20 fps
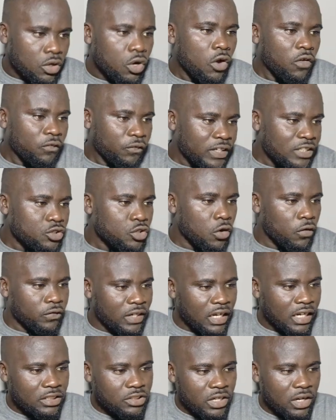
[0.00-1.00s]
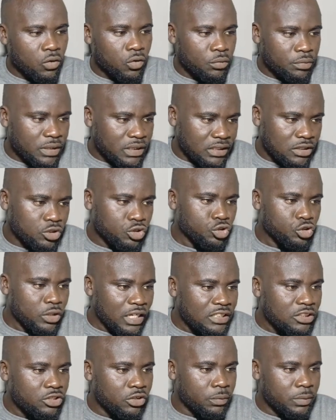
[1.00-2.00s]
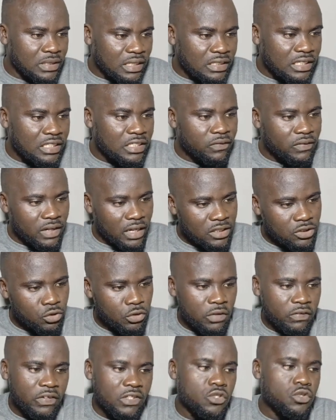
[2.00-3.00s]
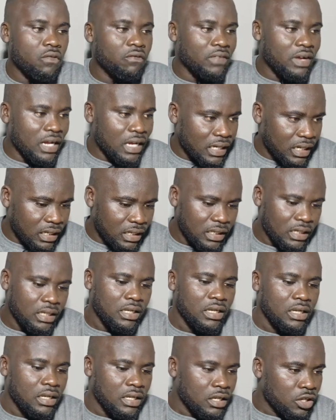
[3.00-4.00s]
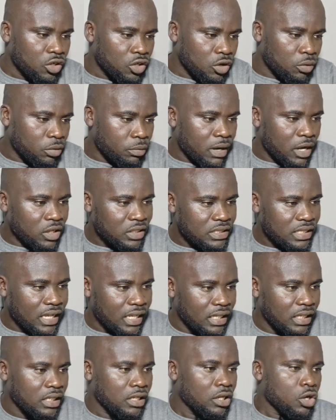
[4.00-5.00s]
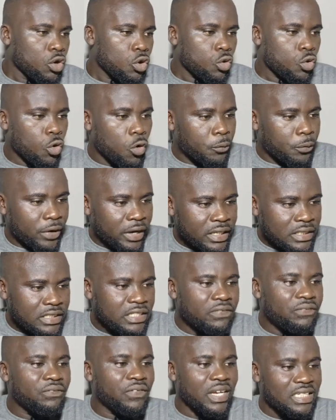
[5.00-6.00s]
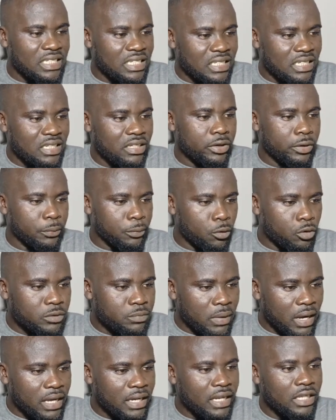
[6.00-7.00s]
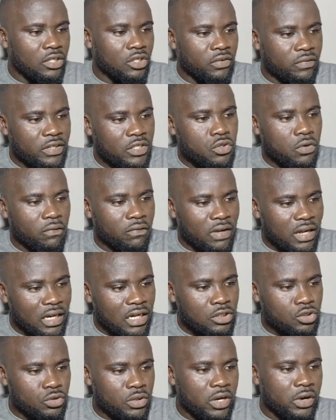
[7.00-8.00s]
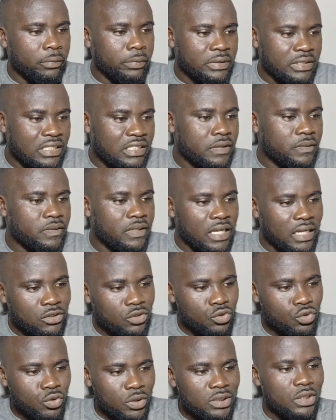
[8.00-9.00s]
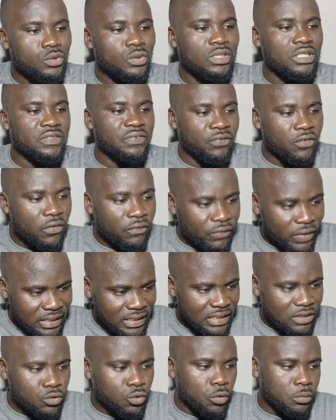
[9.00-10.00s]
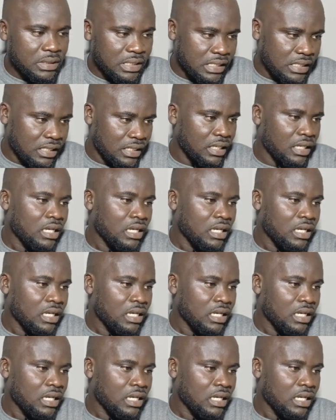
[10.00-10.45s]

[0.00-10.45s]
Office of the Electoral Commission, Student Representative Council, University of Ghana. Now by saying comprehensive vetting report by the University of Ghana Student Representative Council 2024 vetting committee.